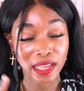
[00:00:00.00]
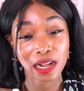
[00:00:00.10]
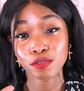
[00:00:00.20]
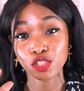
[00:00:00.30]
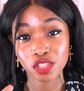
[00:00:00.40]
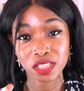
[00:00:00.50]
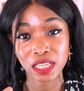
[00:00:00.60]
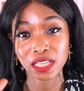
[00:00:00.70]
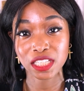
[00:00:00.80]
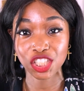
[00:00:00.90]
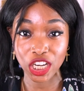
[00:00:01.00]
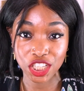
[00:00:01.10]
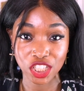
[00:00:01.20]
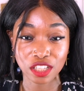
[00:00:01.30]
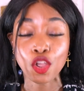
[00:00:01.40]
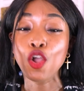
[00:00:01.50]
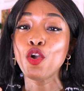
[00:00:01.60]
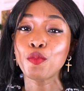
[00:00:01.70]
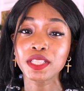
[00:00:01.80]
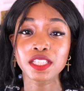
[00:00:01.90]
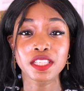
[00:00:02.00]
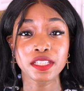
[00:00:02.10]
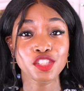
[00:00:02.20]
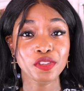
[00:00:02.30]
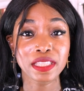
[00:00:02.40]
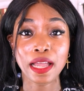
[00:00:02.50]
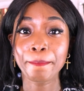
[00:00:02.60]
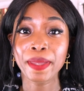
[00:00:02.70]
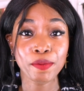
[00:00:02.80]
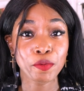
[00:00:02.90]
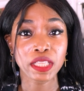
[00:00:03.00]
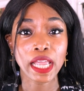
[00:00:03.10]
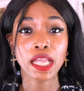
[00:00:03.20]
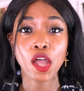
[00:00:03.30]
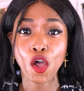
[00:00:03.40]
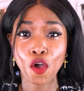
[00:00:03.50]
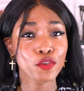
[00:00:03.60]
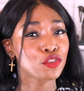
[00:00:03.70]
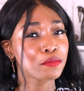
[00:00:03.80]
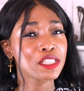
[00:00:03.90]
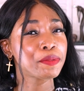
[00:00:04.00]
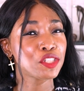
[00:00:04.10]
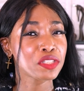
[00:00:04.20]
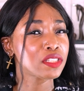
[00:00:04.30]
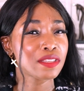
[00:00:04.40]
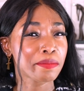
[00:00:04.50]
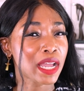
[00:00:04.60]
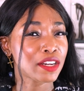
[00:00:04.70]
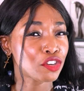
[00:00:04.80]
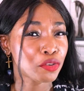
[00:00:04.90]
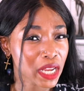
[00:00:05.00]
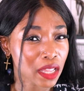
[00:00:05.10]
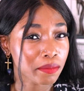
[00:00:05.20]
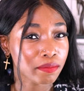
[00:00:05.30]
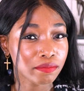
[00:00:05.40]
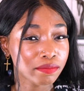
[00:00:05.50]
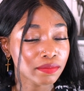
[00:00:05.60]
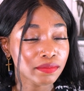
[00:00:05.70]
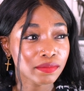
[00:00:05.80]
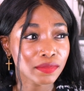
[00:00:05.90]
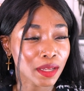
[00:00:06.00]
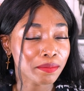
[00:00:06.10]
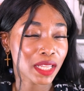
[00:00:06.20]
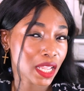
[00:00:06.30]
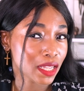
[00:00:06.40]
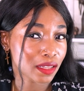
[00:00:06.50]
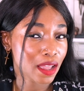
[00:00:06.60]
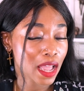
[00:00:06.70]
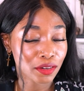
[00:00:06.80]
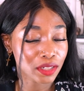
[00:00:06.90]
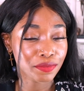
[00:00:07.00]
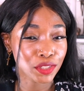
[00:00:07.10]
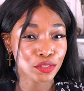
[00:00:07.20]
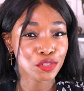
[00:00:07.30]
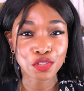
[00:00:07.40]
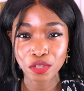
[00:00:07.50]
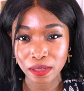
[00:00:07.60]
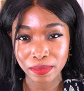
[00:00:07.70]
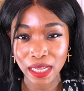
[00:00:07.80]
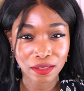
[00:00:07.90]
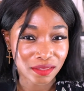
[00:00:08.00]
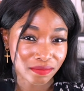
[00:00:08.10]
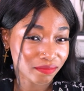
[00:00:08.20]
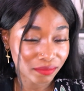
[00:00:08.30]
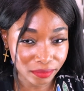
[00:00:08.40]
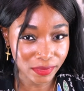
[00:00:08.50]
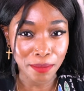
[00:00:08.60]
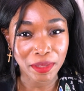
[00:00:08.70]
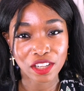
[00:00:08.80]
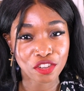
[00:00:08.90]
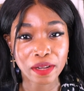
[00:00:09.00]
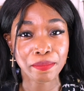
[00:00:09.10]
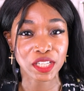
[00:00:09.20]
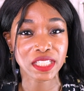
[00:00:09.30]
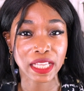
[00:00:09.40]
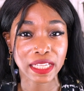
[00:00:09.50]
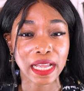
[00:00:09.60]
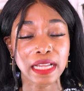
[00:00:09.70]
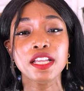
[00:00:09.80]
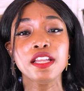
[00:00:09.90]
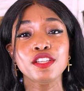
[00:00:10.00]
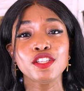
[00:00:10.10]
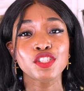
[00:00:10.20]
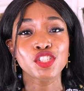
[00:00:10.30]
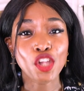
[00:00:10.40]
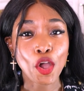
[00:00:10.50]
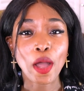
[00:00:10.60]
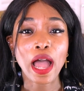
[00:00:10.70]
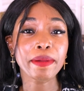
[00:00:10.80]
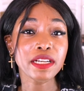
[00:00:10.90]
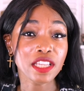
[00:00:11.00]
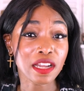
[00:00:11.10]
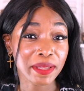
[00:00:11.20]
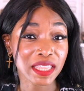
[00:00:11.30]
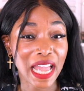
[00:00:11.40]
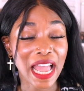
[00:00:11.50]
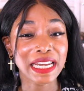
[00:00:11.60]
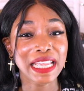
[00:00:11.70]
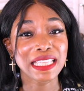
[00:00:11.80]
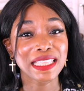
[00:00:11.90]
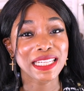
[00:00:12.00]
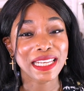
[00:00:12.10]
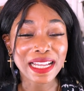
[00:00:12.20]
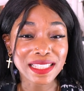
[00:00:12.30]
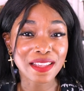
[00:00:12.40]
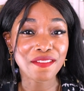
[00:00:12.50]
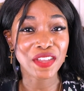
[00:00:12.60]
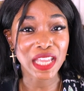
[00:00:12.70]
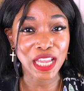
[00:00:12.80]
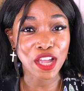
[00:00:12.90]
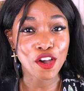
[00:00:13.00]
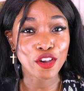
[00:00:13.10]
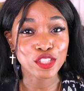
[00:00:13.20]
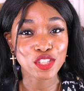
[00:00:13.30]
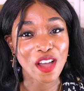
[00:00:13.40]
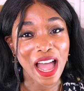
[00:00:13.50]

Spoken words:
I was using in conjunction with the sunscreen, that people were like, oh, you must be using some kind of cream. And I'm like, I don't even use creams. I'm not a cream person like that. So I'm gonna talk about that in the next video. So